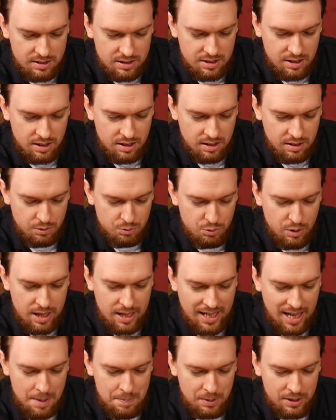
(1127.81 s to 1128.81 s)
to
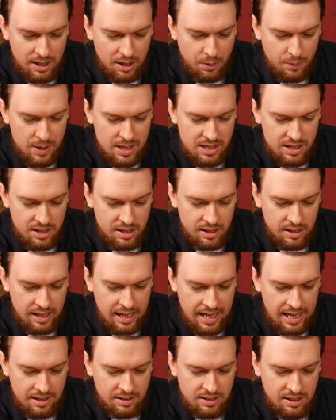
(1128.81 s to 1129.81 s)
recap on that question,
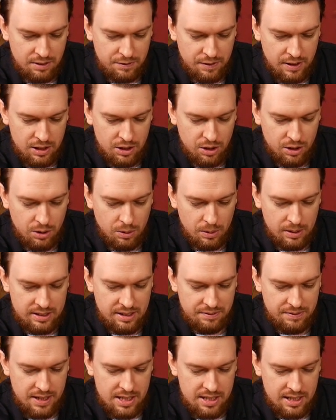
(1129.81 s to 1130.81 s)
how to define good
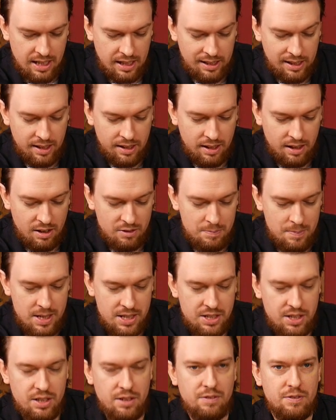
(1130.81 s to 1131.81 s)
quality vegetarian leather, I've
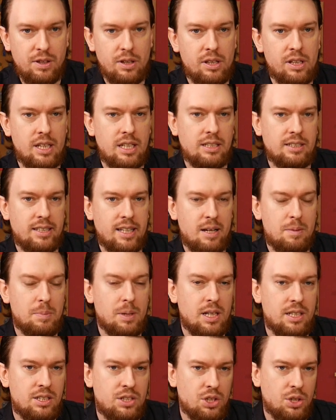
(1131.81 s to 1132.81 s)
mentioned a few things there,
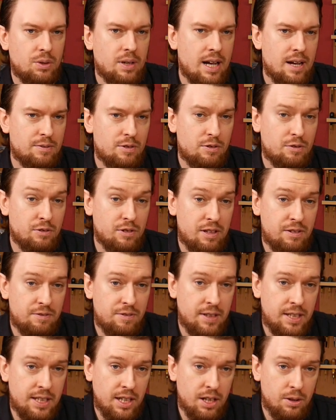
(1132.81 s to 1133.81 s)
but I do have a free
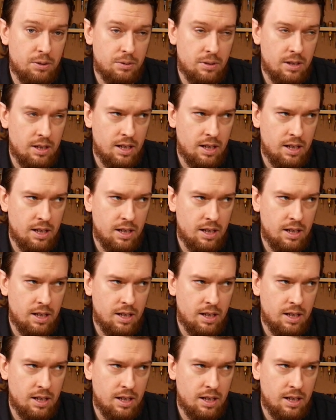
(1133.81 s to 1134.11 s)
video,